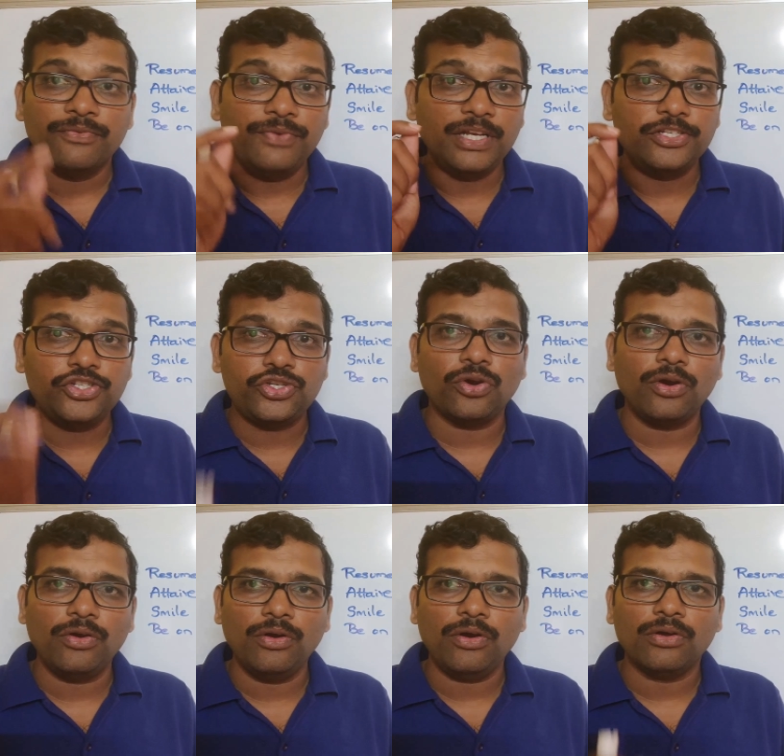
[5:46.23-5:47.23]
will
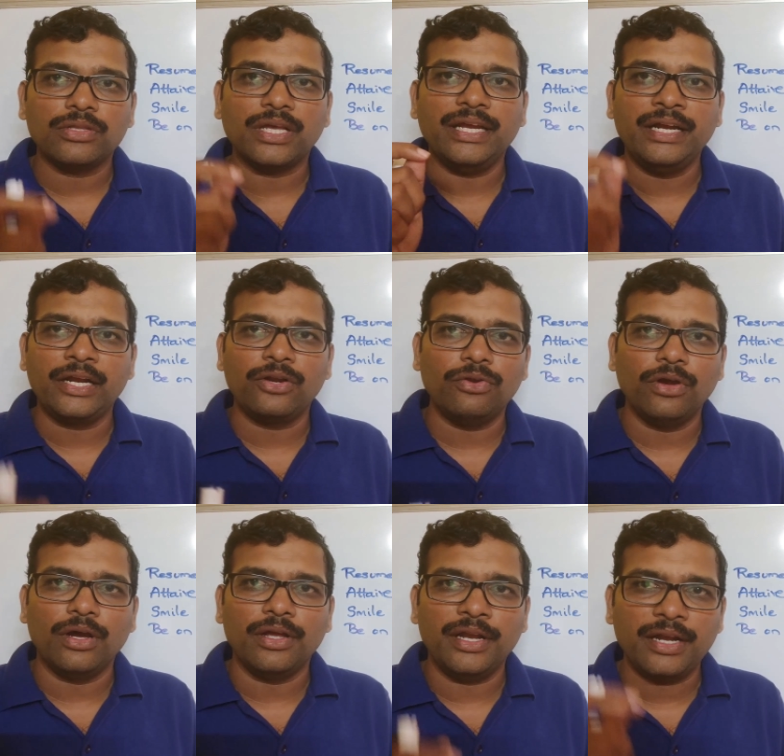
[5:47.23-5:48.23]
show the
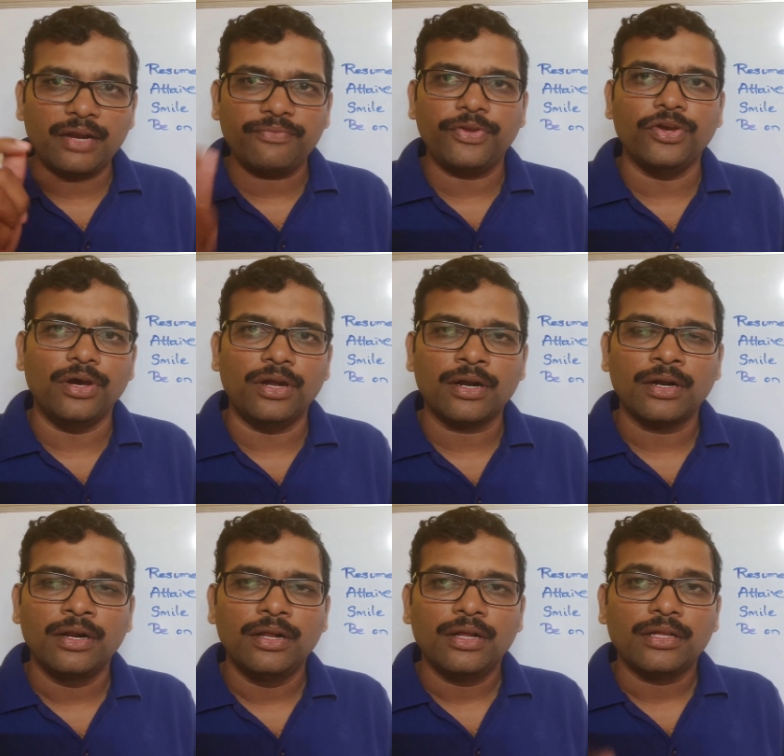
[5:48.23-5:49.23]
interviewer
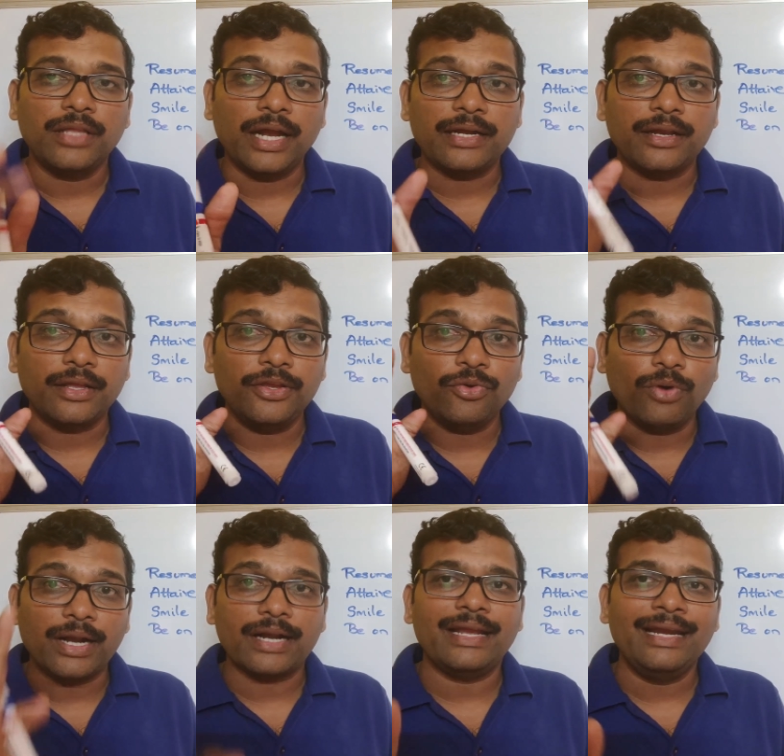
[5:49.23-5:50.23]
that
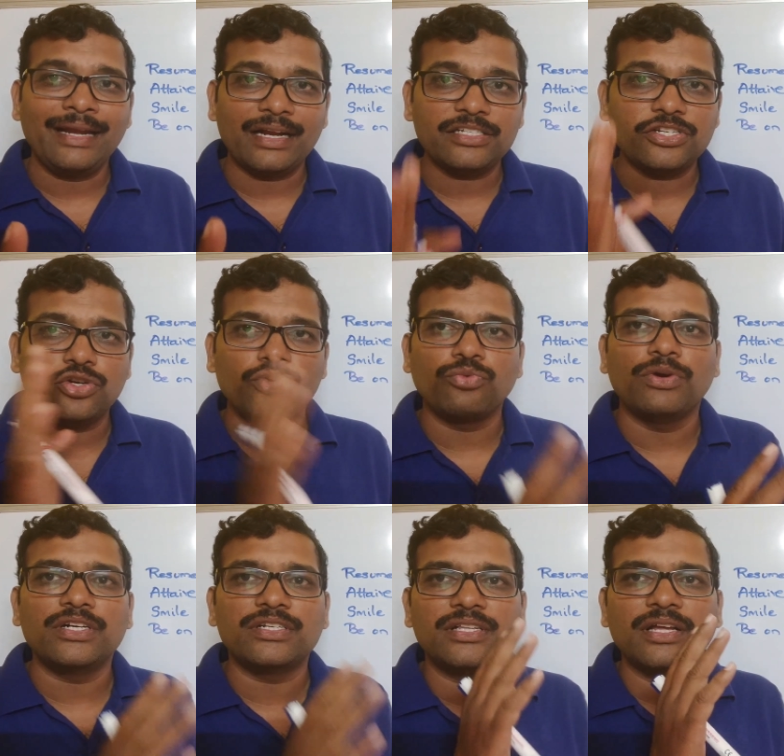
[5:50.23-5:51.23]
your interest
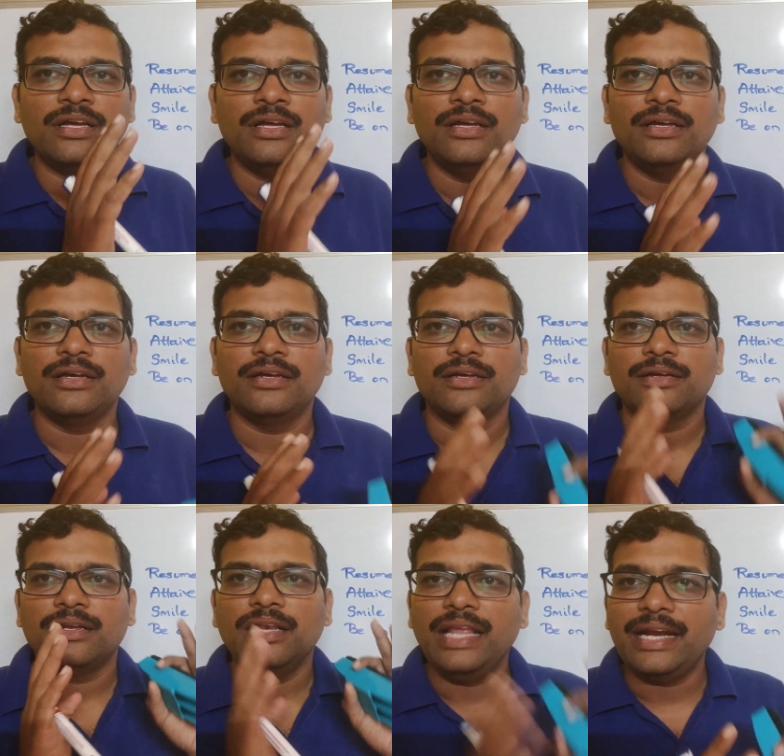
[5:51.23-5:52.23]
towards the
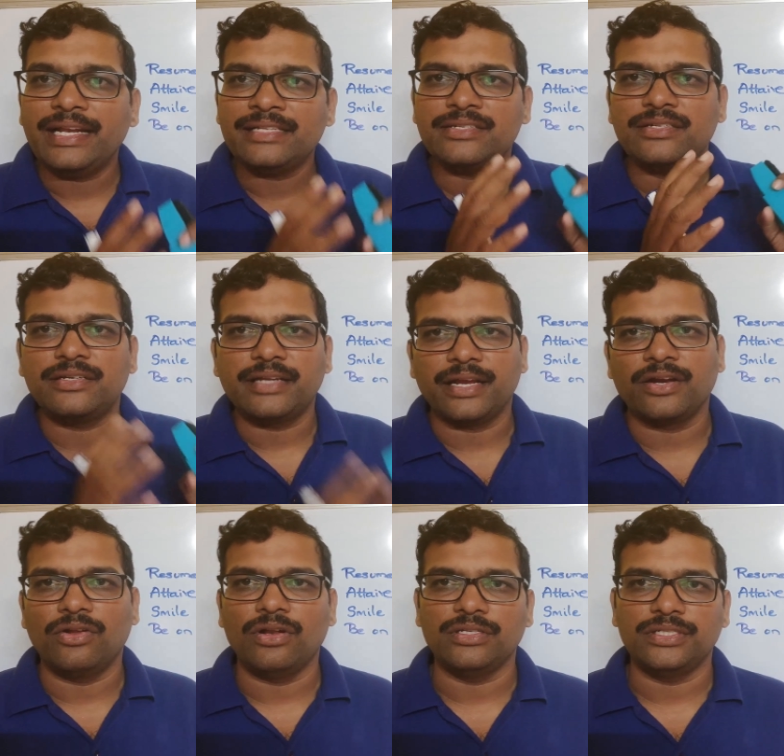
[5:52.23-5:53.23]
latest
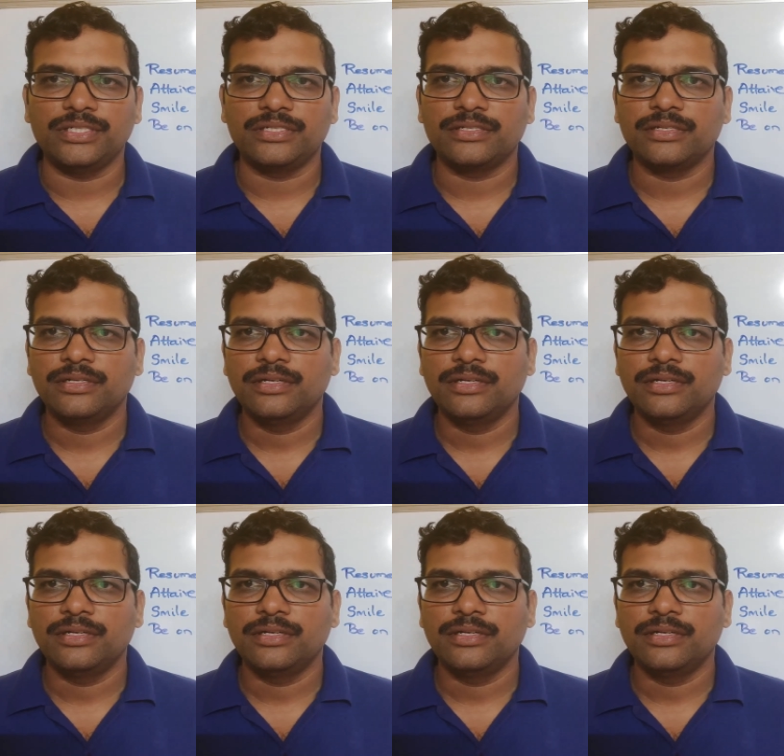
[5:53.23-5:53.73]
technologies.